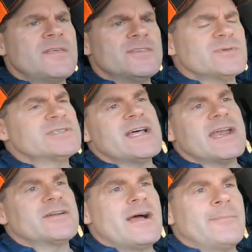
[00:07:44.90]
this one's
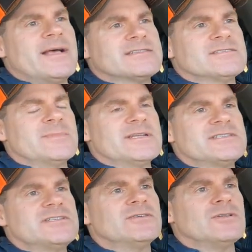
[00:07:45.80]
not a drop axle, but it's
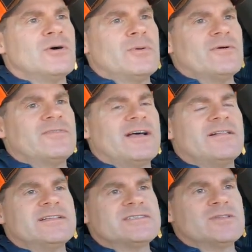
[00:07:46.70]
still low
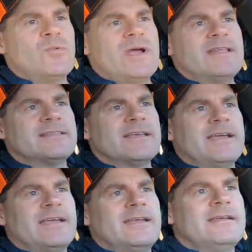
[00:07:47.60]
profile, and it's the way that
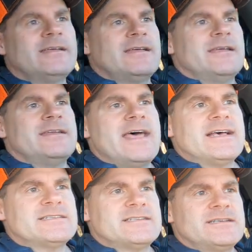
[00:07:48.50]
they
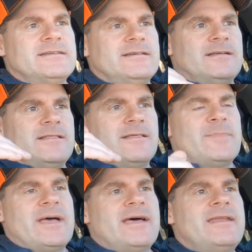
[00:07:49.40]
nest the
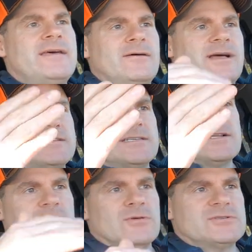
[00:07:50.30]
bed as it
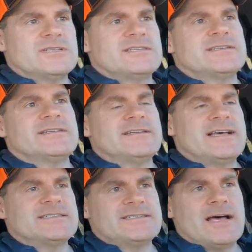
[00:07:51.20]
closes. It
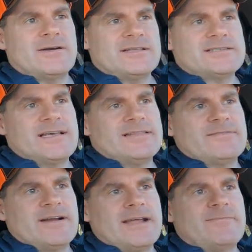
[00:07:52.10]
nests down inside the
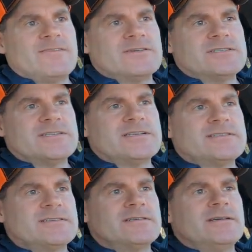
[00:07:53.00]
frame
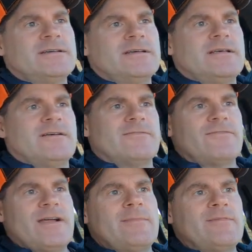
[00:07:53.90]
versus
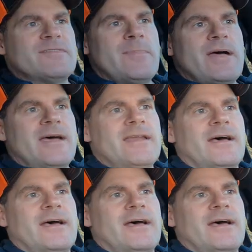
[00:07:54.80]
frame of the bed